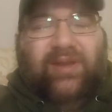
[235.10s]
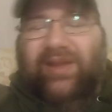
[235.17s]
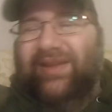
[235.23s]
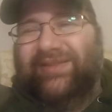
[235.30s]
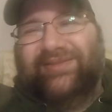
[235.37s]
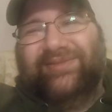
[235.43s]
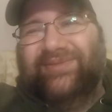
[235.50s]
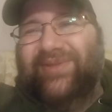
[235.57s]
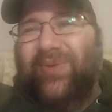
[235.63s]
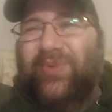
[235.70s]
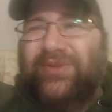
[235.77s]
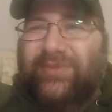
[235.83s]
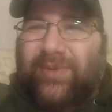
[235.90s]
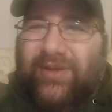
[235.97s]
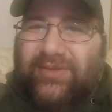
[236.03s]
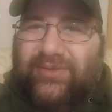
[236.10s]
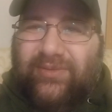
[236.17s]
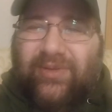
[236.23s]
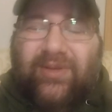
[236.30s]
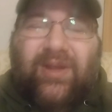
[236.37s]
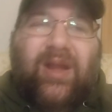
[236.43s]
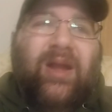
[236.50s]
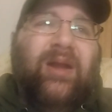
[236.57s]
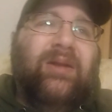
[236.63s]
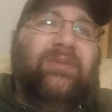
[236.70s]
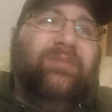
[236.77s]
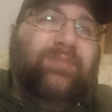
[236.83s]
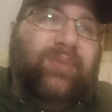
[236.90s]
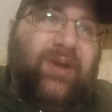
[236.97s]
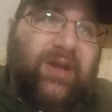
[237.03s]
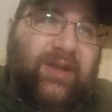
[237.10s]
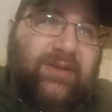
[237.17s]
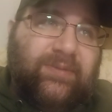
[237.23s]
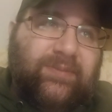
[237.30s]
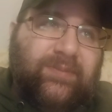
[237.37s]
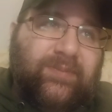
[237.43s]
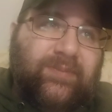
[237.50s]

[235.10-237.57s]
yeah, no one special. But